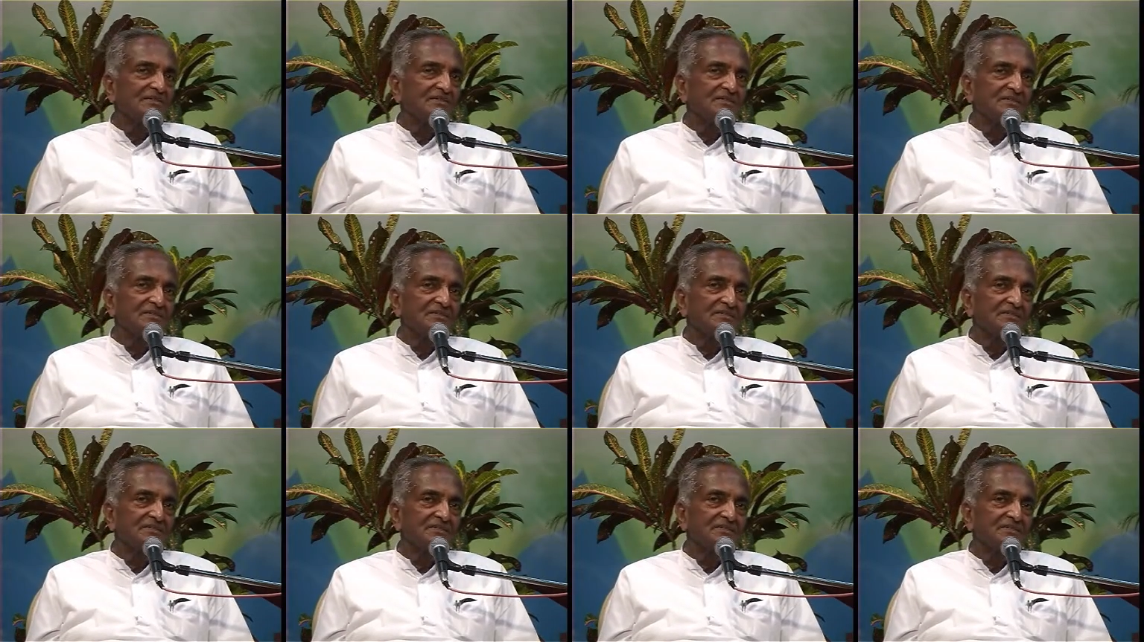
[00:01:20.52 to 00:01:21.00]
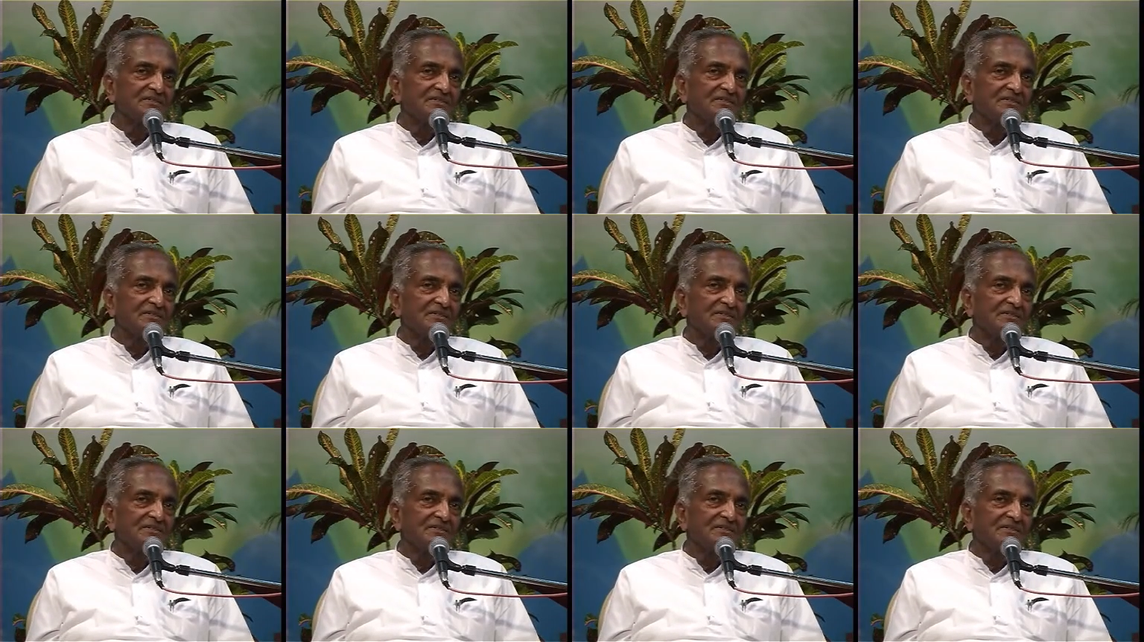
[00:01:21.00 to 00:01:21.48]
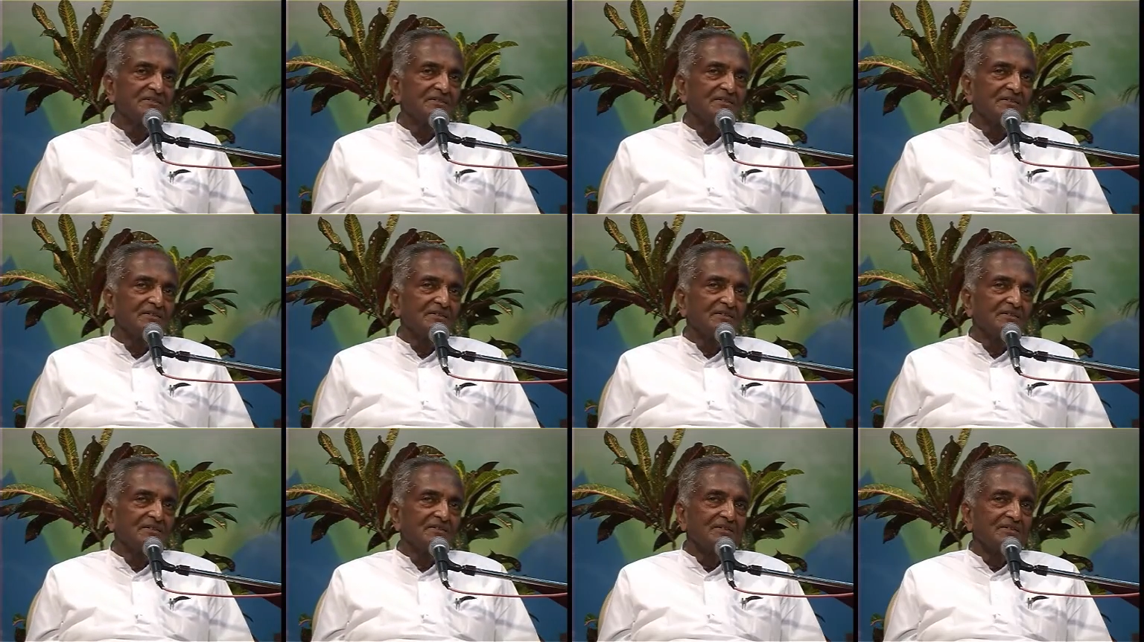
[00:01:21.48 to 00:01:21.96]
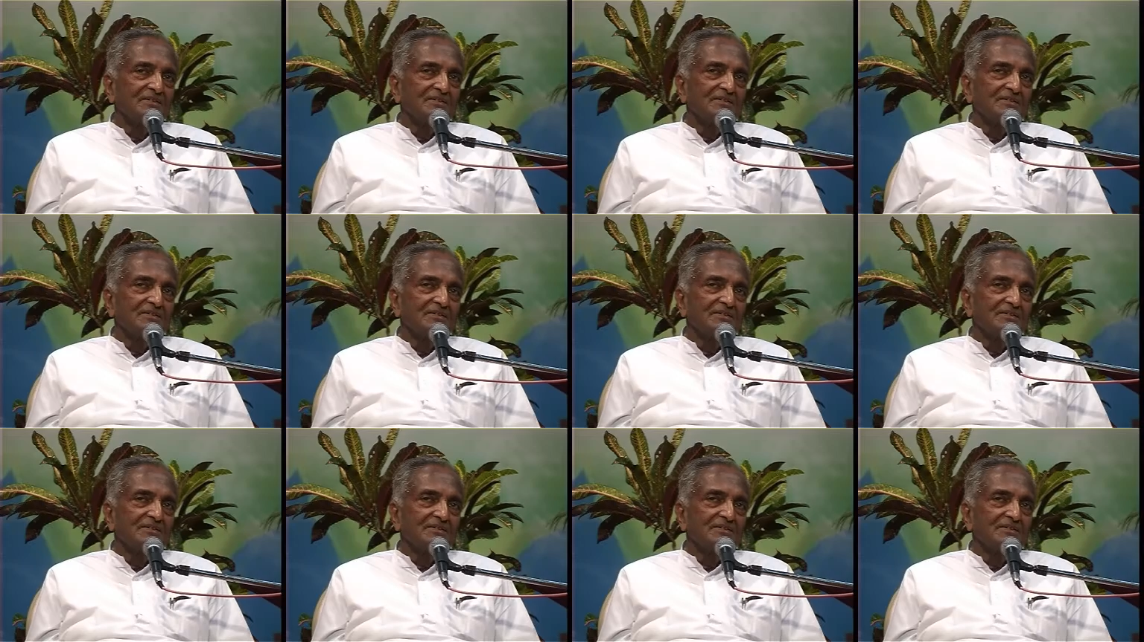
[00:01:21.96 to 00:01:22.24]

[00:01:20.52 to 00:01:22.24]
No one is speaking in this clip.